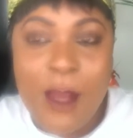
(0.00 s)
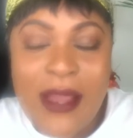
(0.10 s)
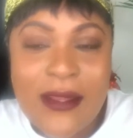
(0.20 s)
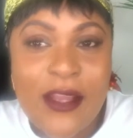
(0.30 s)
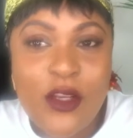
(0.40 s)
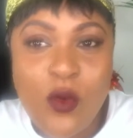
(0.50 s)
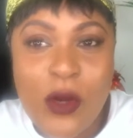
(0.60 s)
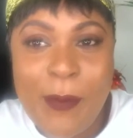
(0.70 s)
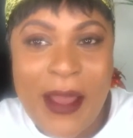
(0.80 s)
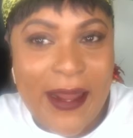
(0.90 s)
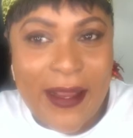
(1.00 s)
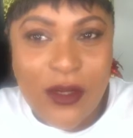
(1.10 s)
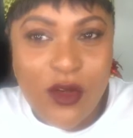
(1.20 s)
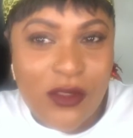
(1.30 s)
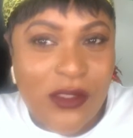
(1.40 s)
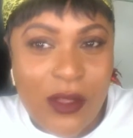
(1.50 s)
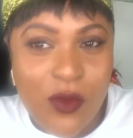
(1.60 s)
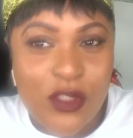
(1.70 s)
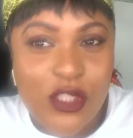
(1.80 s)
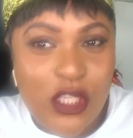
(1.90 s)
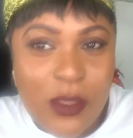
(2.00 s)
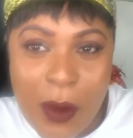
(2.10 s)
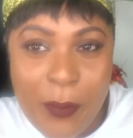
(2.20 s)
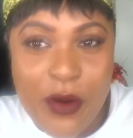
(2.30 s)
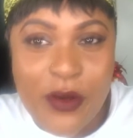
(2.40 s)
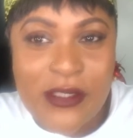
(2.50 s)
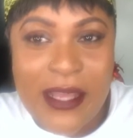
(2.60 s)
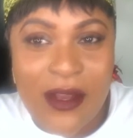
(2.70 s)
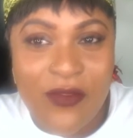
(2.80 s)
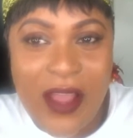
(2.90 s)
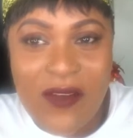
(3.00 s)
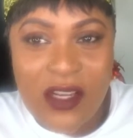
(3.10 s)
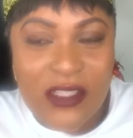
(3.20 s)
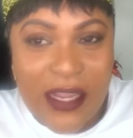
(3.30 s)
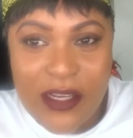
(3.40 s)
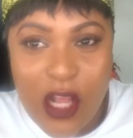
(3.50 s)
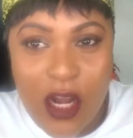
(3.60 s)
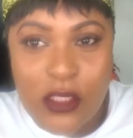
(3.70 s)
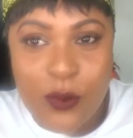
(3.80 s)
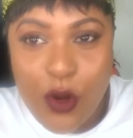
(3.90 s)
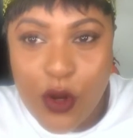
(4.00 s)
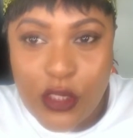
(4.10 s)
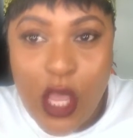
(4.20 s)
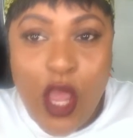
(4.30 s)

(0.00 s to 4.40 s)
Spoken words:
back then you would have buy like a dozen of those cheaper purse, like a $5 $10 purse.